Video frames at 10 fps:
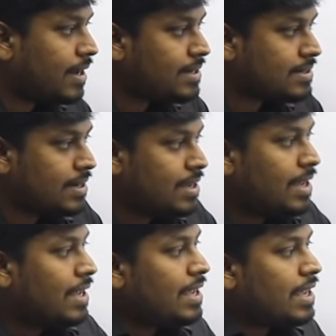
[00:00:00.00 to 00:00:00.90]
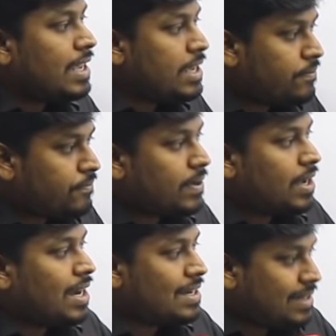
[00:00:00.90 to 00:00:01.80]
last? If
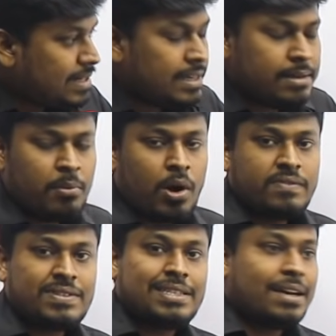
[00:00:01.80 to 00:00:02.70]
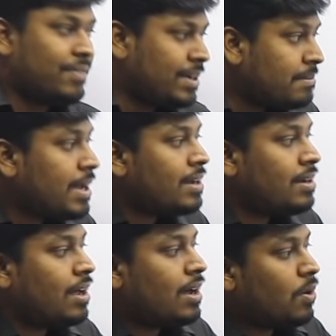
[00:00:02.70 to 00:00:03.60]
a team of 7
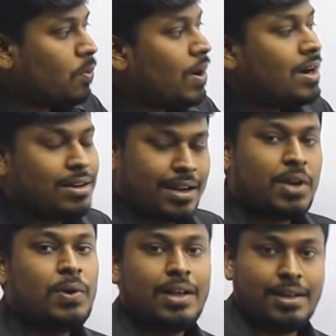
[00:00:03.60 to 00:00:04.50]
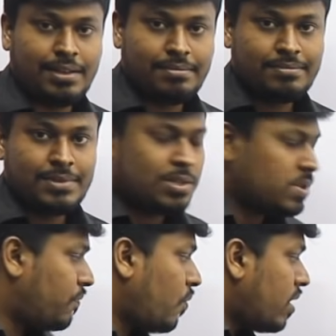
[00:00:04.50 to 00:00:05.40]
men work regularly.
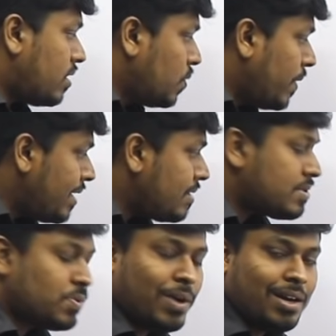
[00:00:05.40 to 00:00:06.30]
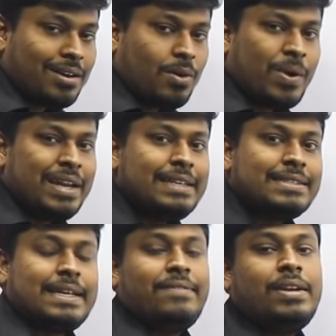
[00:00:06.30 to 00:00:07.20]
So for doing this work, only
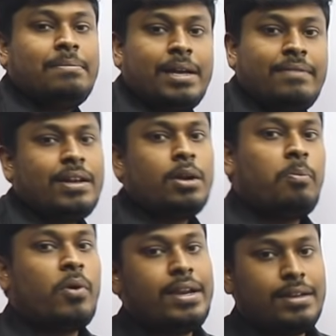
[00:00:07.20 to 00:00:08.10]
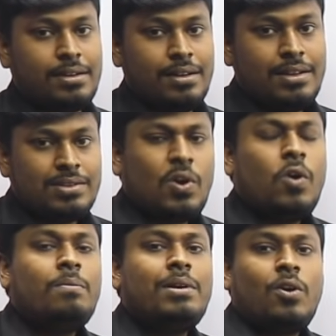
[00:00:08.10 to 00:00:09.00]
7 men were appointed. So
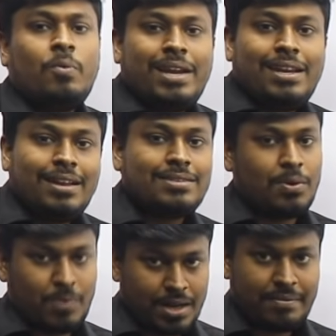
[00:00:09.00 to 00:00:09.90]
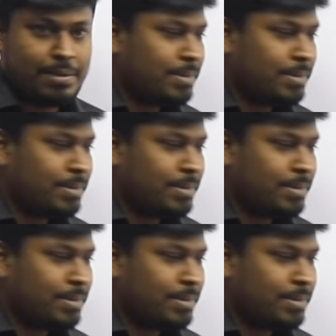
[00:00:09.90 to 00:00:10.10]
how many days the work will